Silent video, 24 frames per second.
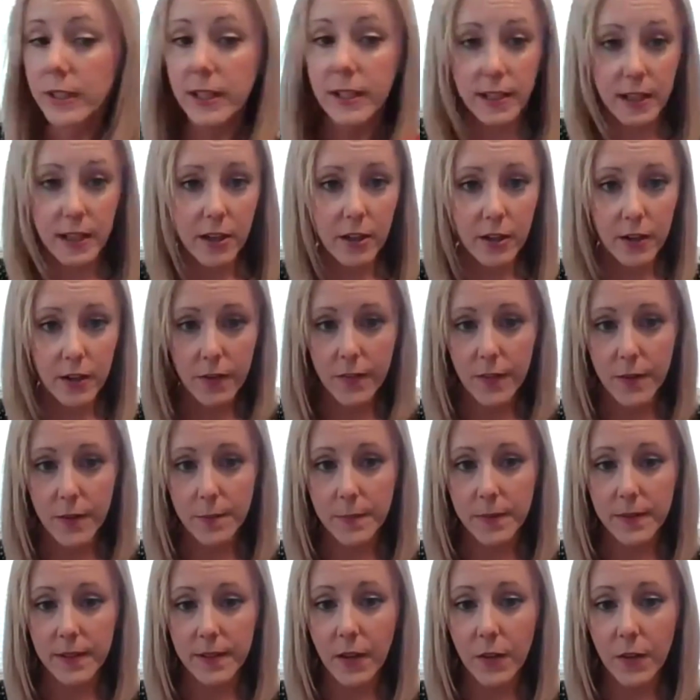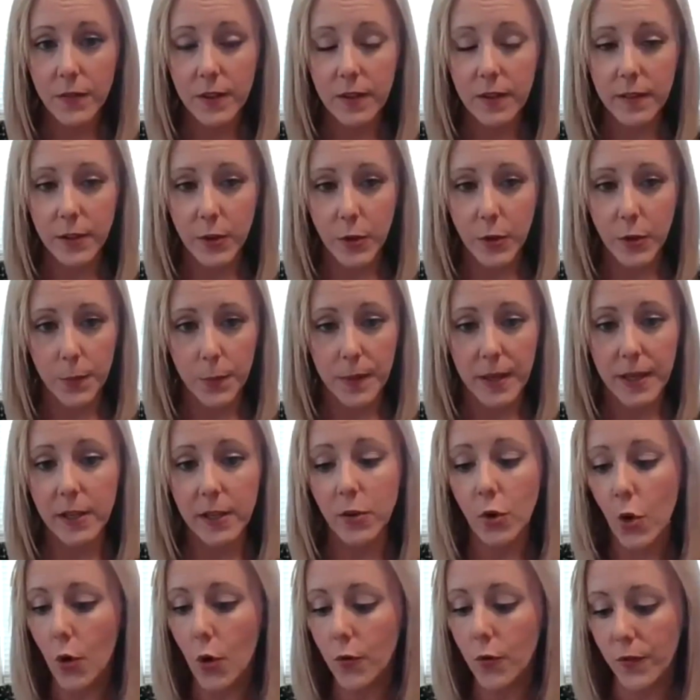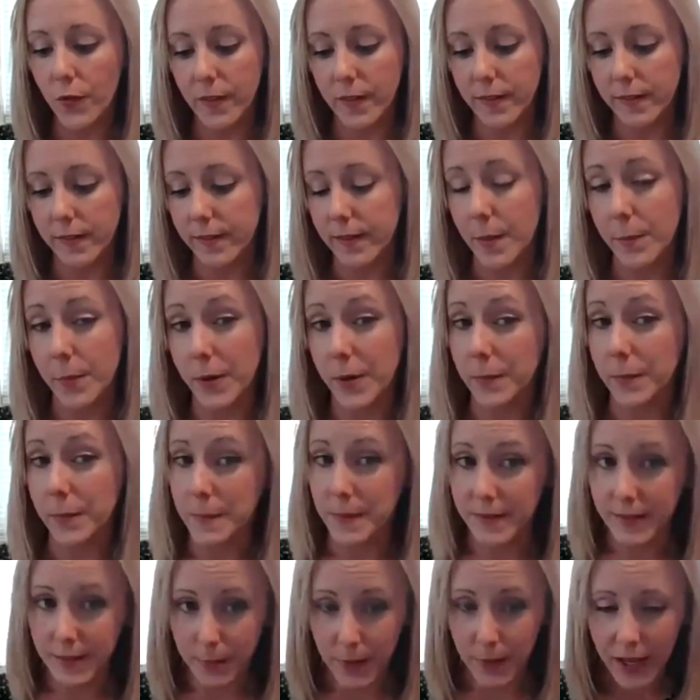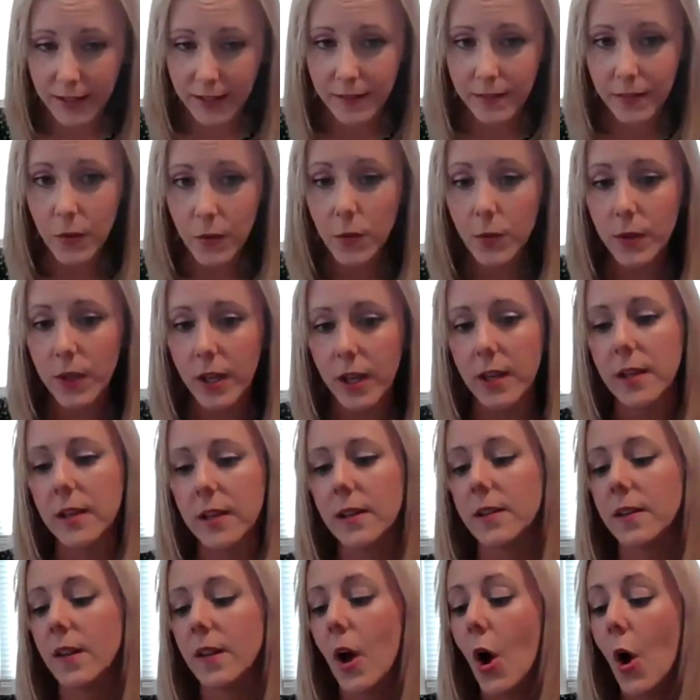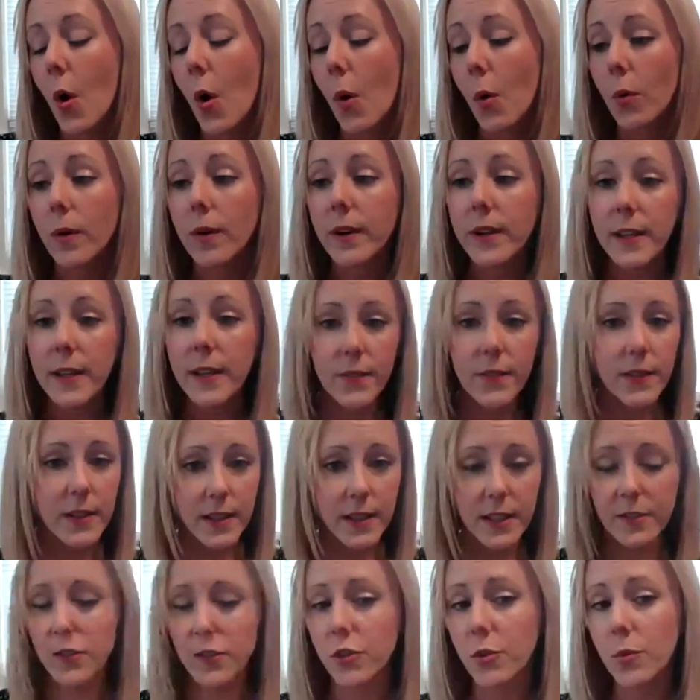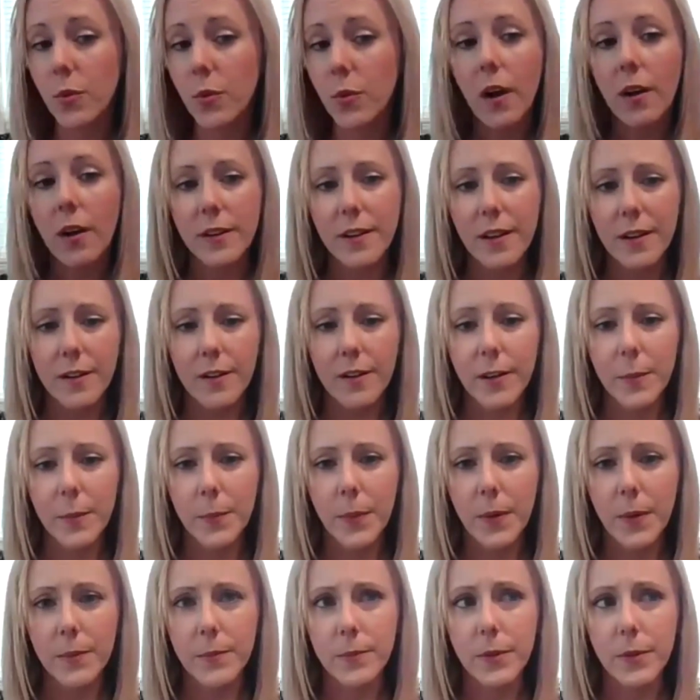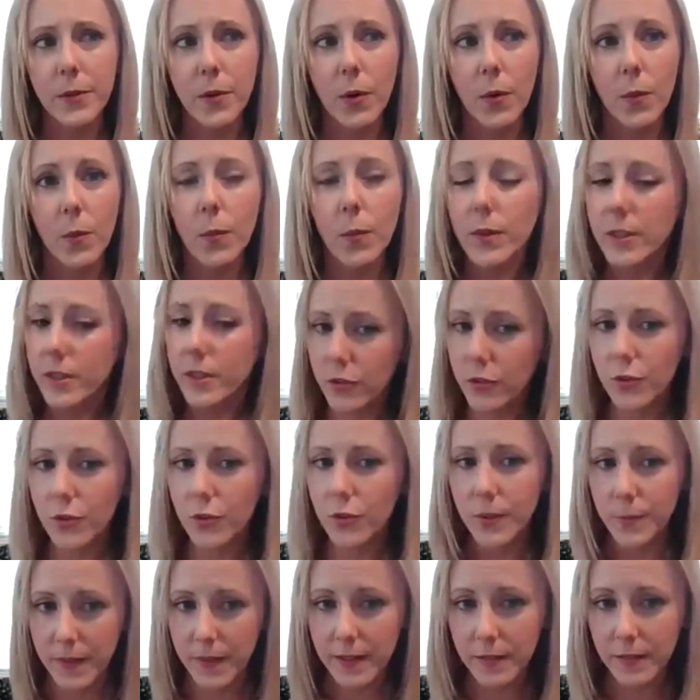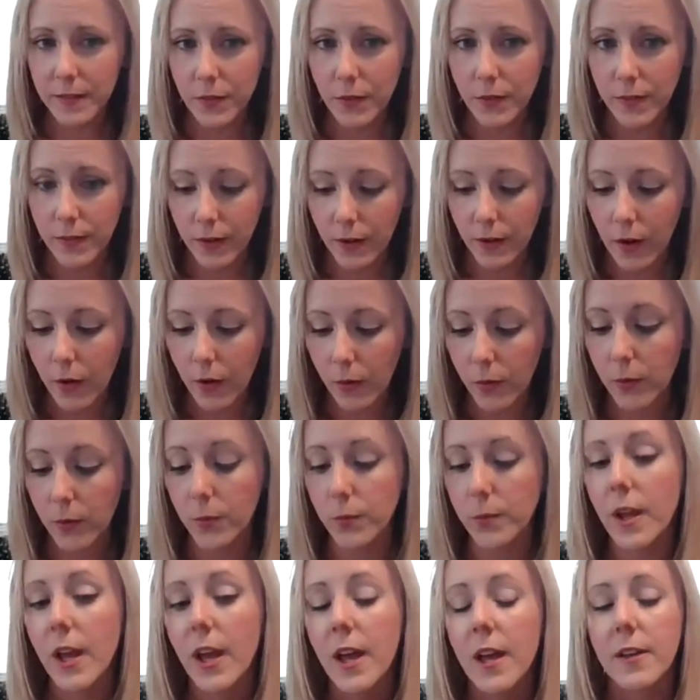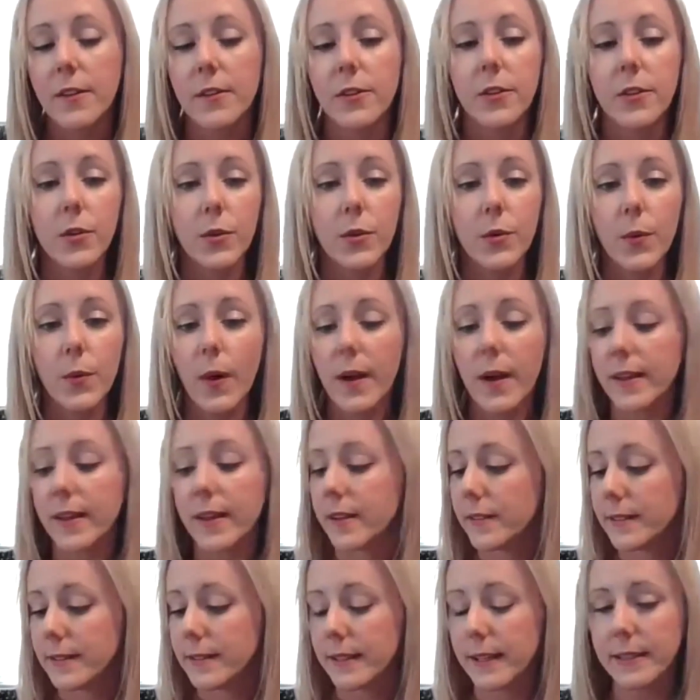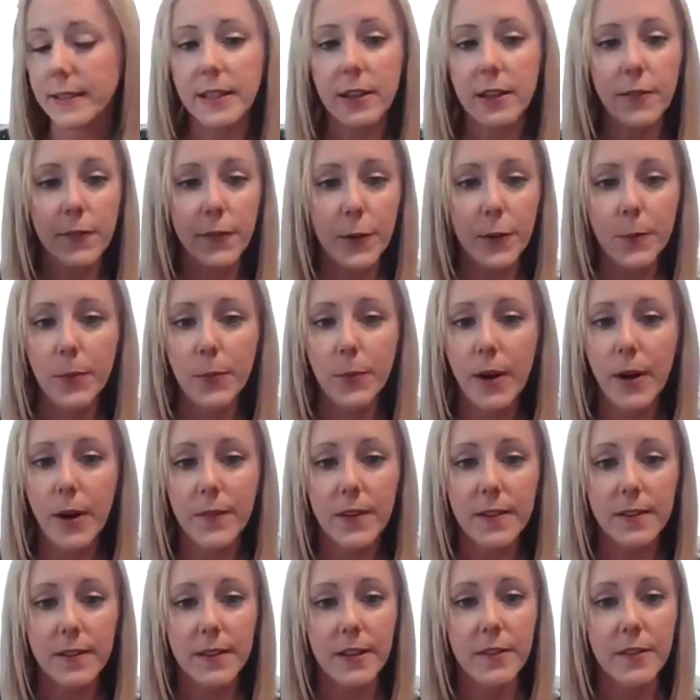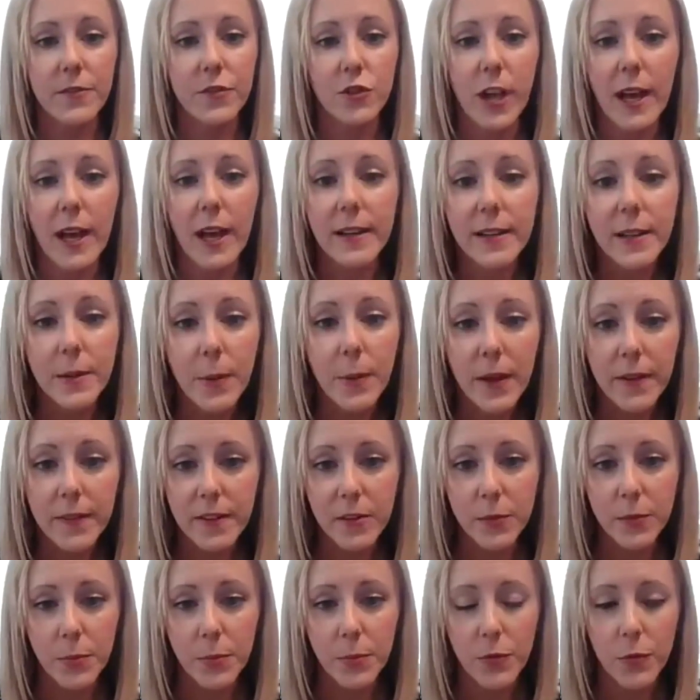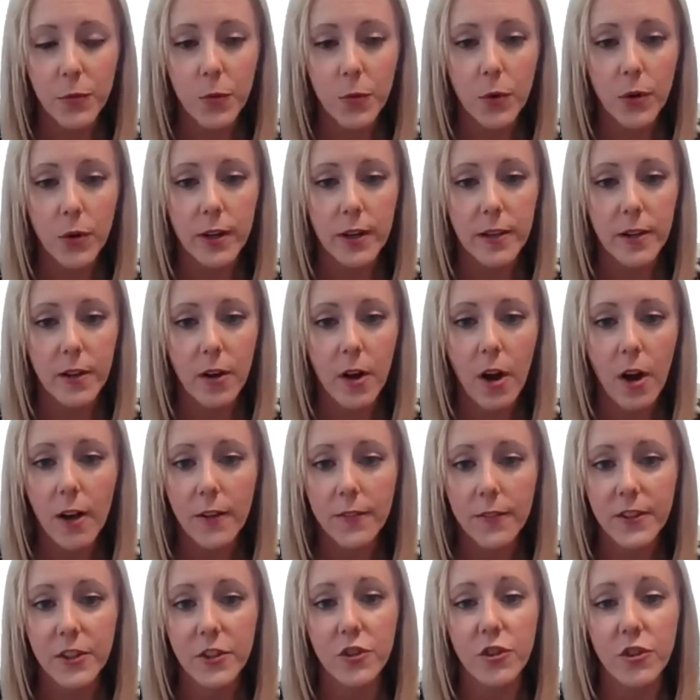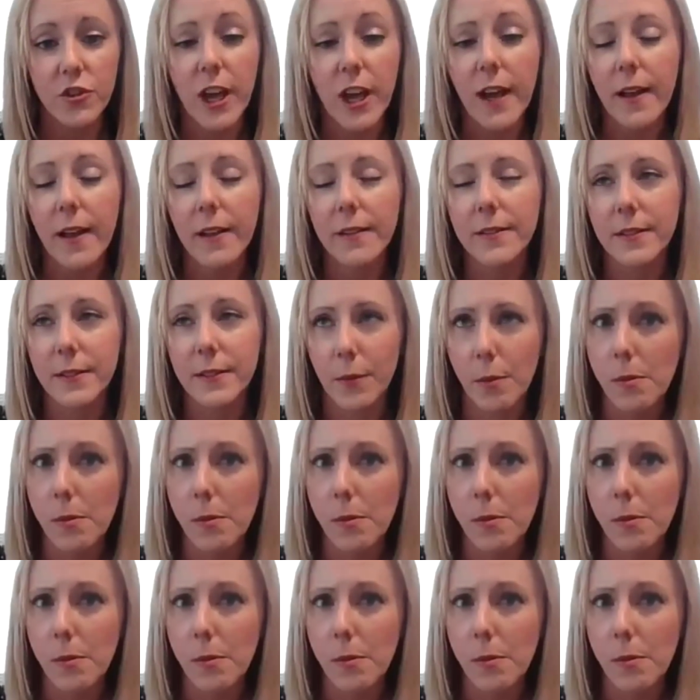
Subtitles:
taking care of themselves a little bit over the summer, maybe some high school kids or even kids who are younger, but, want to do some things on their own. So here's an idea for breakfast. I've chatted about these before in coffee chat.